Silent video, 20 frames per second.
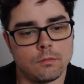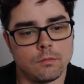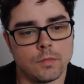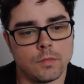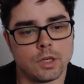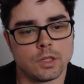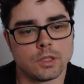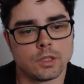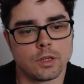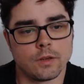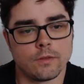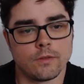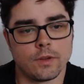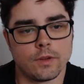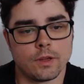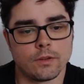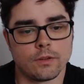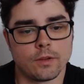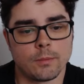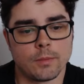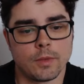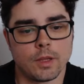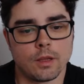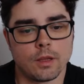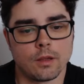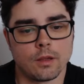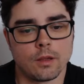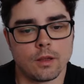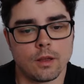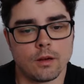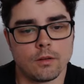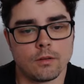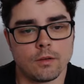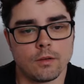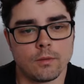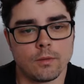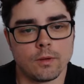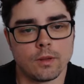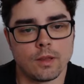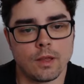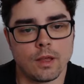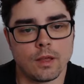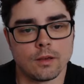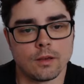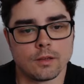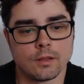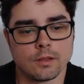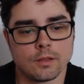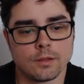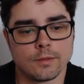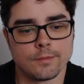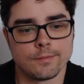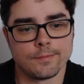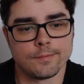Merge configs. I'm like, I don't know what that is.